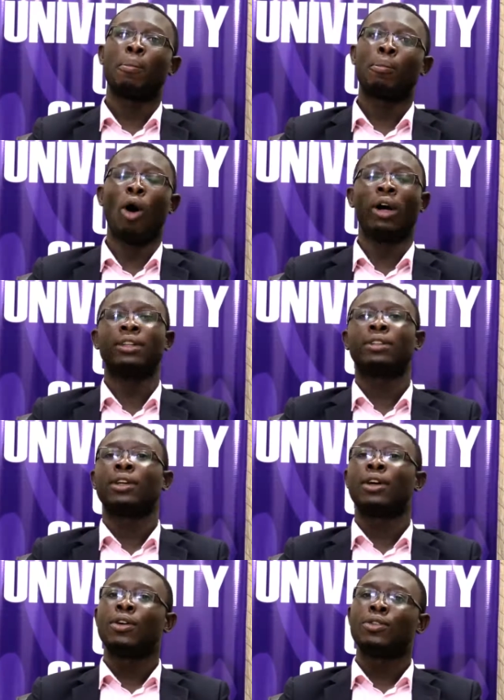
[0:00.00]
points.
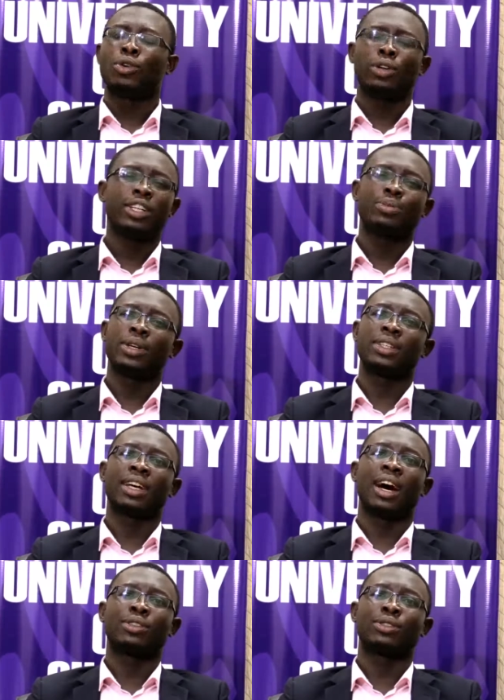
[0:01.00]
So this brings
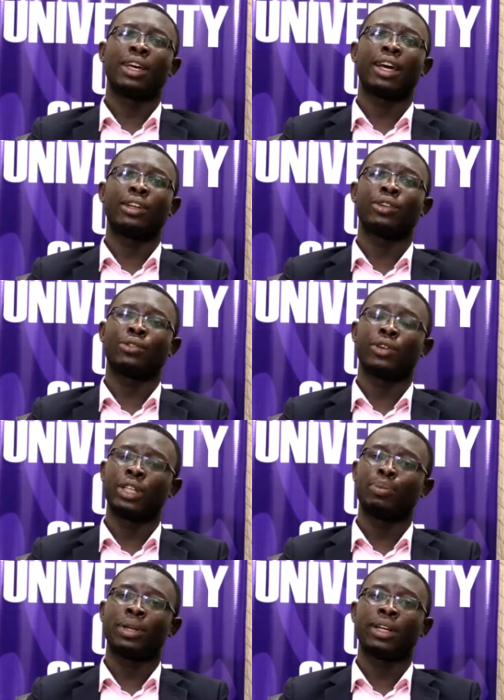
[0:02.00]
us to the end of
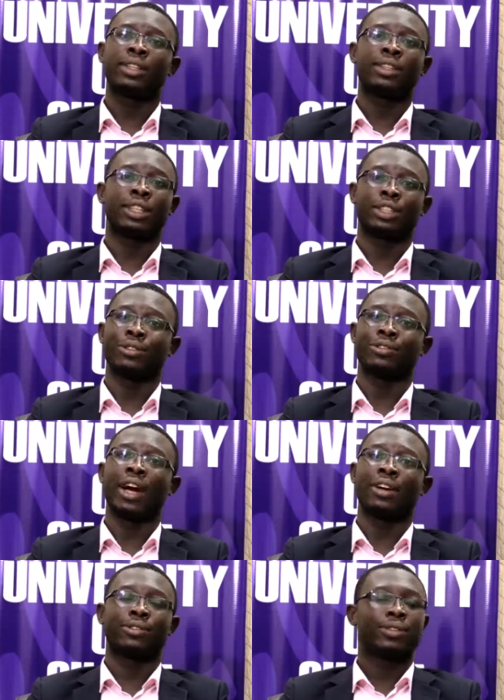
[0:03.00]
audit planning session
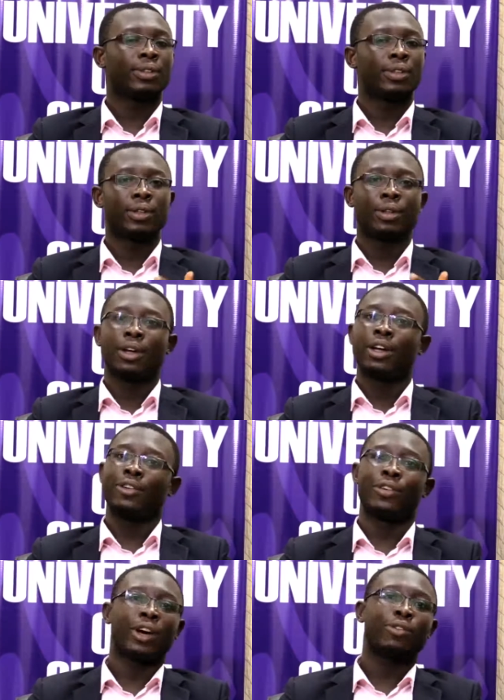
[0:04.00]
5.
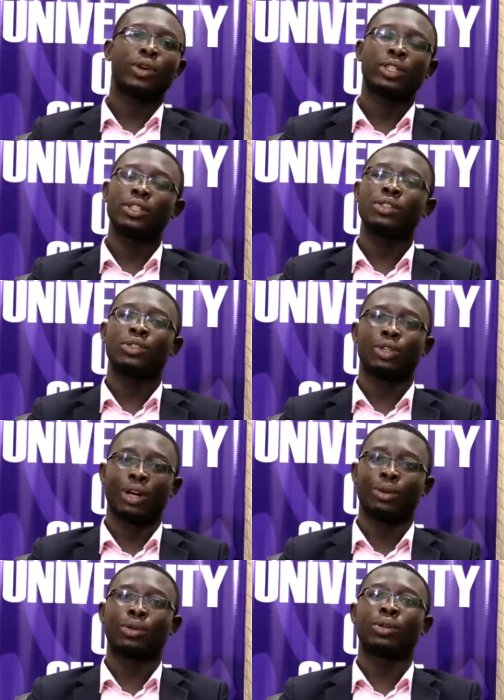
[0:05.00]
If you have questions, you
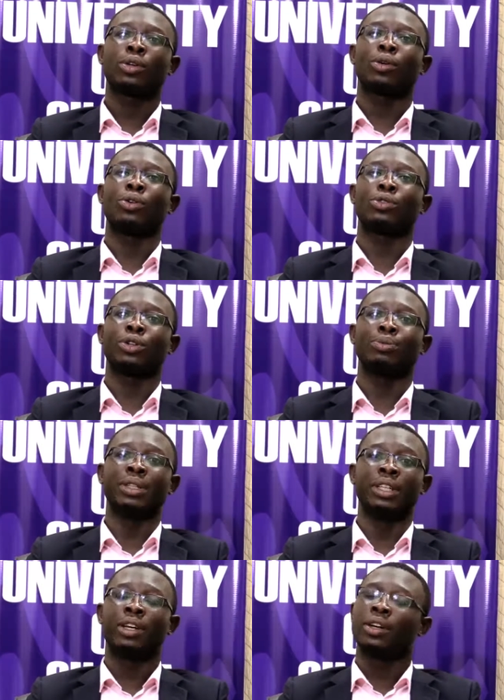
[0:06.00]
can consult
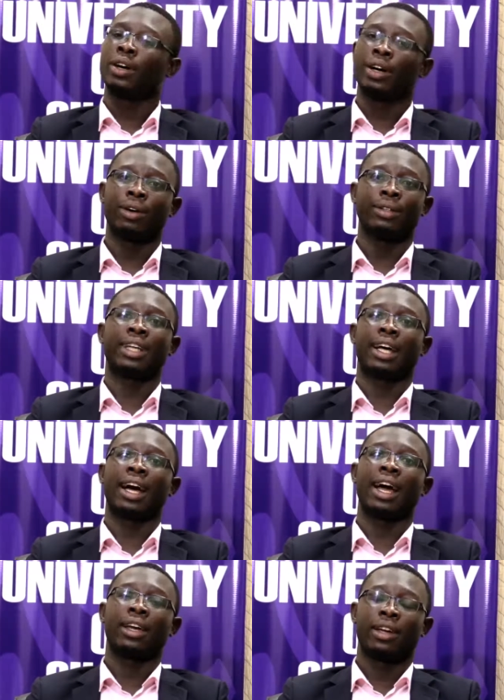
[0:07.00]
me on
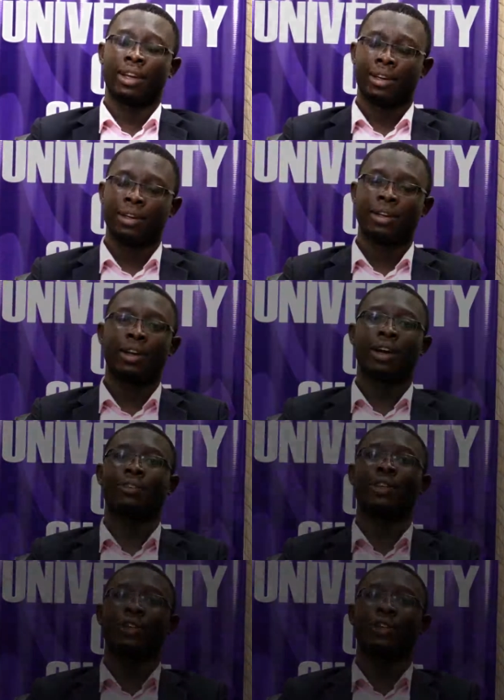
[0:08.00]
Sakai. Have a